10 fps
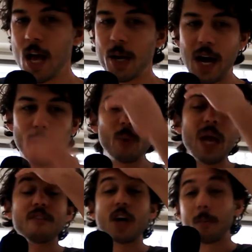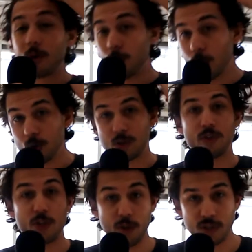Now, we have a couple of rules
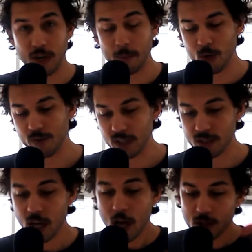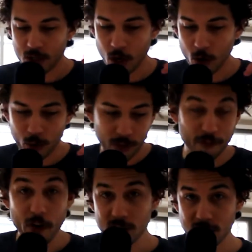for choosing our movies. So the
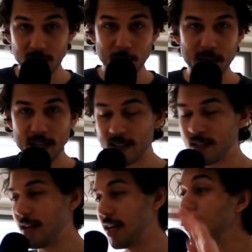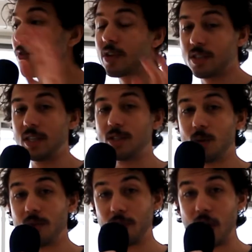first of them is neither of us need
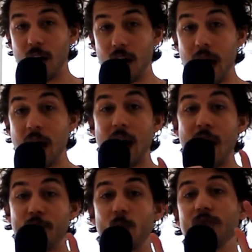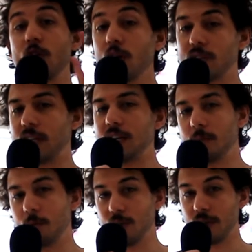to have not seen
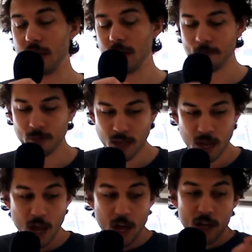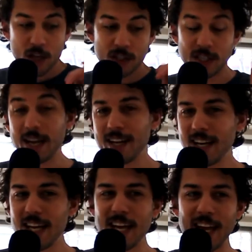the movie.
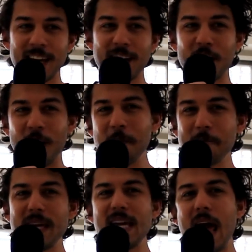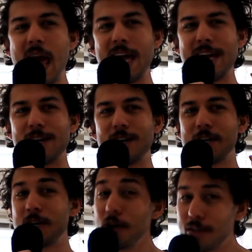Secondly, it can't be a
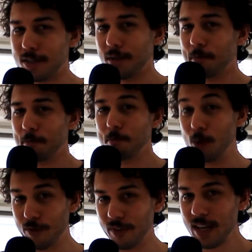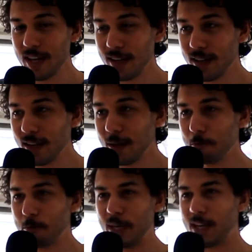good movie,
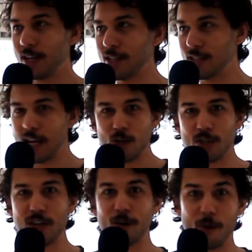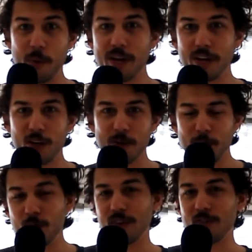because then you're just going to ruin a good
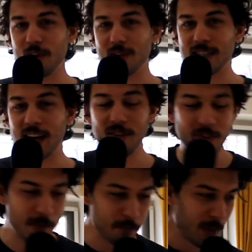movie for yourself.